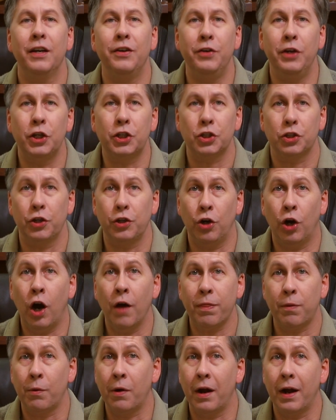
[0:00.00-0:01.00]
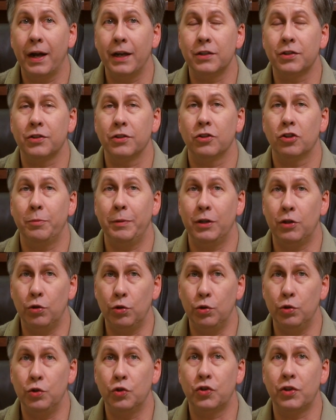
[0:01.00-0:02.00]
initially authorized to be
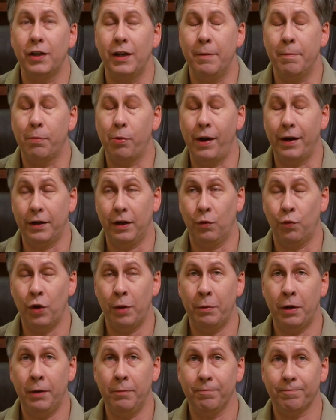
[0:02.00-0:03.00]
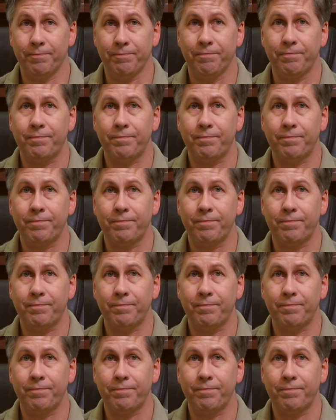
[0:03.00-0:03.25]
used in pregnant women,